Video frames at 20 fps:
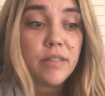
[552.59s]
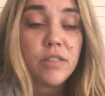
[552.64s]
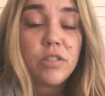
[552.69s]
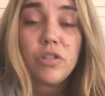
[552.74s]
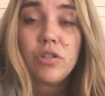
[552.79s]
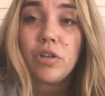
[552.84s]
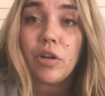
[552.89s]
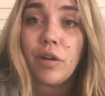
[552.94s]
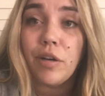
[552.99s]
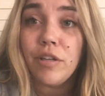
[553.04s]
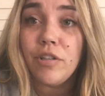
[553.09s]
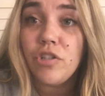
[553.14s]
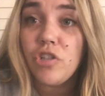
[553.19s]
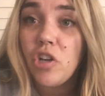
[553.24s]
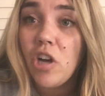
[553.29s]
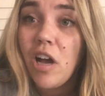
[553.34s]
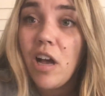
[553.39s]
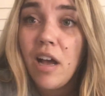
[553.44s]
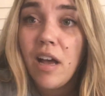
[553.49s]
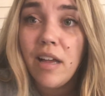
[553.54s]
start in
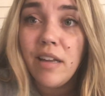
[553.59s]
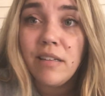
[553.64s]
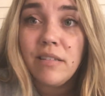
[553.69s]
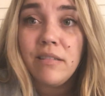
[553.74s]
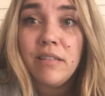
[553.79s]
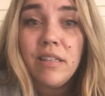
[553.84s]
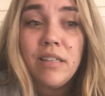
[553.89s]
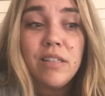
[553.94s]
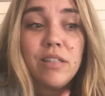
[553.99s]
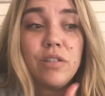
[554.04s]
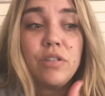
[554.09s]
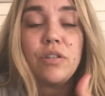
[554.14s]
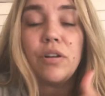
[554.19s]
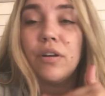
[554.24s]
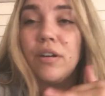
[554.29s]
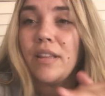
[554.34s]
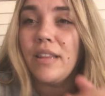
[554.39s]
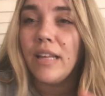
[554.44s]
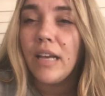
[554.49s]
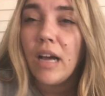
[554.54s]
John,
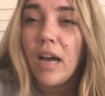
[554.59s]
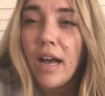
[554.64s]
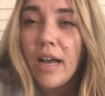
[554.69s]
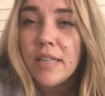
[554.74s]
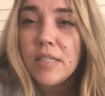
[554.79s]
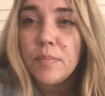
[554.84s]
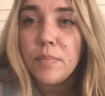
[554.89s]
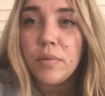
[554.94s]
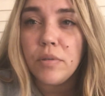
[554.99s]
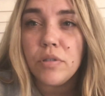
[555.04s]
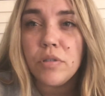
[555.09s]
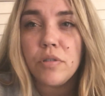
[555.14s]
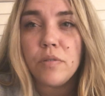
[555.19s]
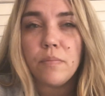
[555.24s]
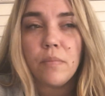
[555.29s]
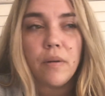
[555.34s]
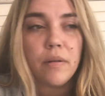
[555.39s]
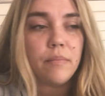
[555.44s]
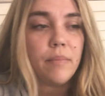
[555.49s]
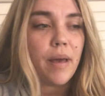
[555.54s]
start in the Gospels,
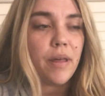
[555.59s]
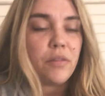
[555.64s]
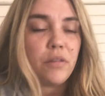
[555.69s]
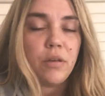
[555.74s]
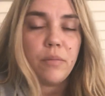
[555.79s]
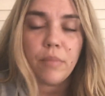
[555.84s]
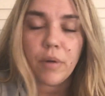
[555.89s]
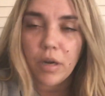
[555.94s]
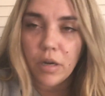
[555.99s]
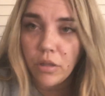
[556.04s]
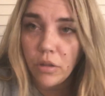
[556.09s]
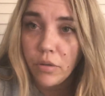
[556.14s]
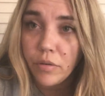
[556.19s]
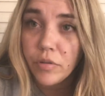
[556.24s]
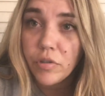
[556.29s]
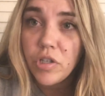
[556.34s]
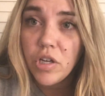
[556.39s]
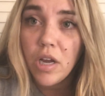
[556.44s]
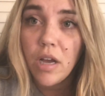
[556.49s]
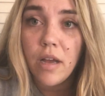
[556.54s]
Matthew, Mark,
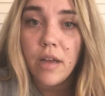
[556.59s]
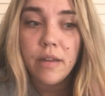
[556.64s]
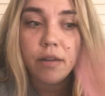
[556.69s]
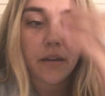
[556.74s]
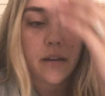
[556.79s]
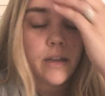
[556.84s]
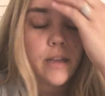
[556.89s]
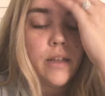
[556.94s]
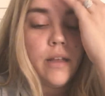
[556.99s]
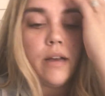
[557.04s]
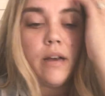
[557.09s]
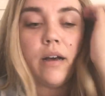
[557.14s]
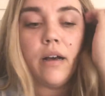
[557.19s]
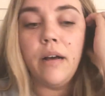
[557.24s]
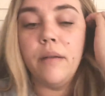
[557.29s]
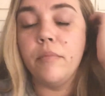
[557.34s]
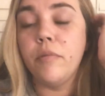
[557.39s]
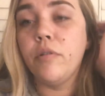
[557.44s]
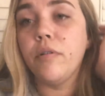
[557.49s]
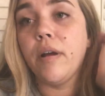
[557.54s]
Luke, John.
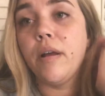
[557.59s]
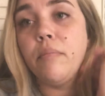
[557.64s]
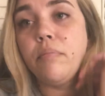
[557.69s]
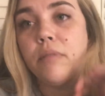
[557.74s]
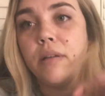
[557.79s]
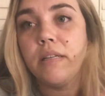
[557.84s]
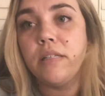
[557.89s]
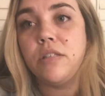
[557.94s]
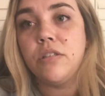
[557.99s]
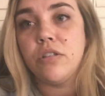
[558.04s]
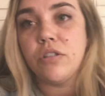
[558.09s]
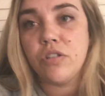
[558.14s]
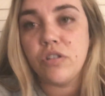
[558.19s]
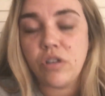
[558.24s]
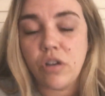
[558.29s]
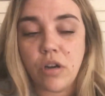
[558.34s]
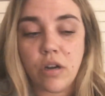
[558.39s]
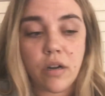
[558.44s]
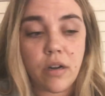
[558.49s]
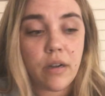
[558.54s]
Great place to
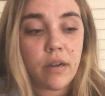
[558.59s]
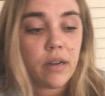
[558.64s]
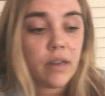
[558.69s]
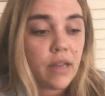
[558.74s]
start.